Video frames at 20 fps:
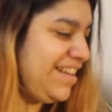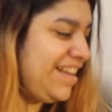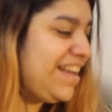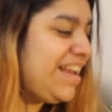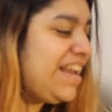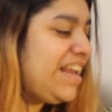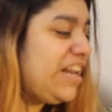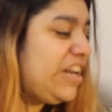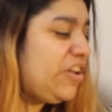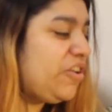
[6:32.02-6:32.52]

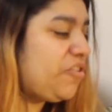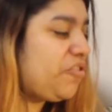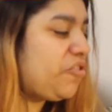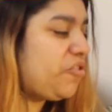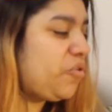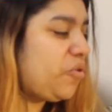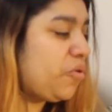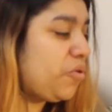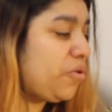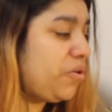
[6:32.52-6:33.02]
He looks
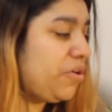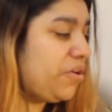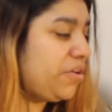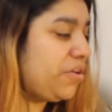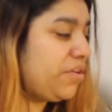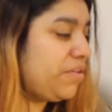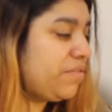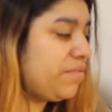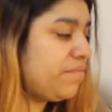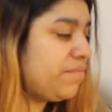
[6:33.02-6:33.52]
good.
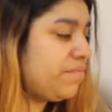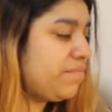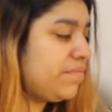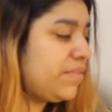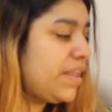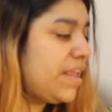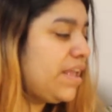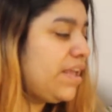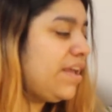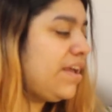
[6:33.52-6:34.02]

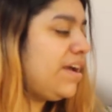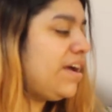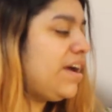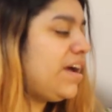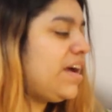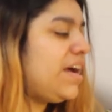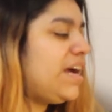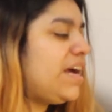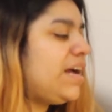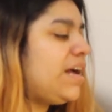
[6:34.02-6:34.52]

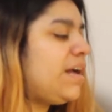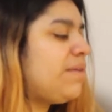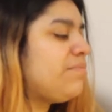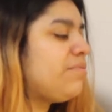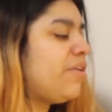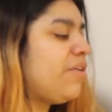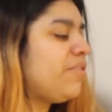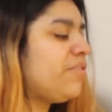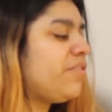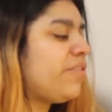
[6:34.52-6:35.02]
I I'm
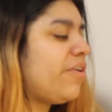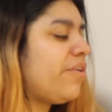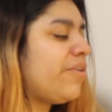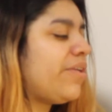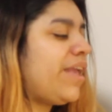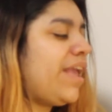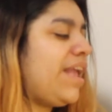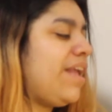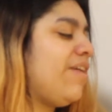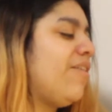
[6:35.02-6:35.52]
not so
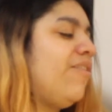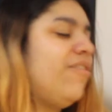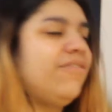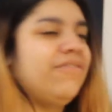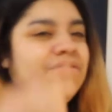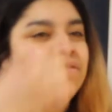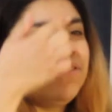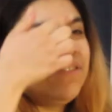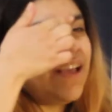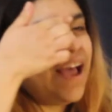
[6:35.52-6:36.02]
keen
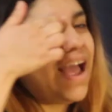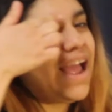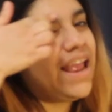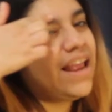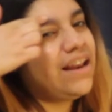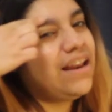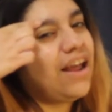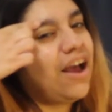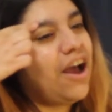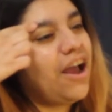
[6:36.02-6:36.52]
on
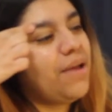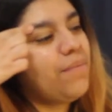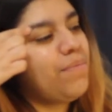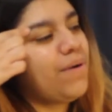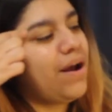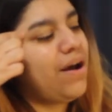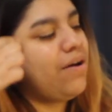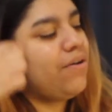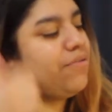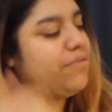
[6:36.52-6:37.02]
thine
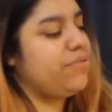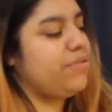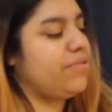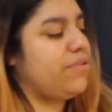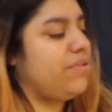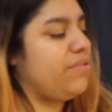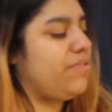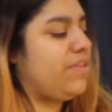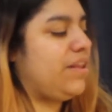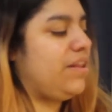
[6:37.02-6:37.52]
eyebrows
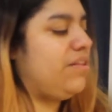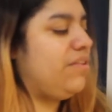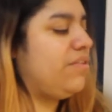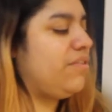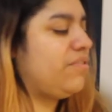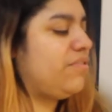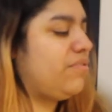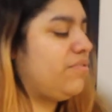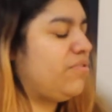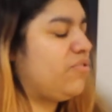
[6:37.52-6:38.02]
because it
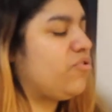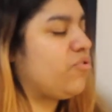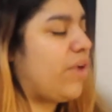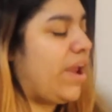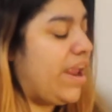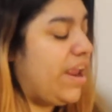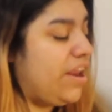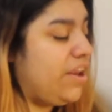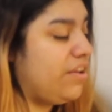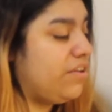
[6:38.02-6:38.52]
looks
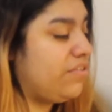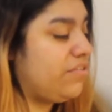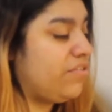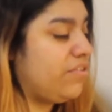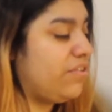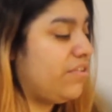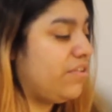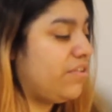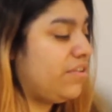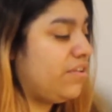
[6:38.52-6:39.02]
strange.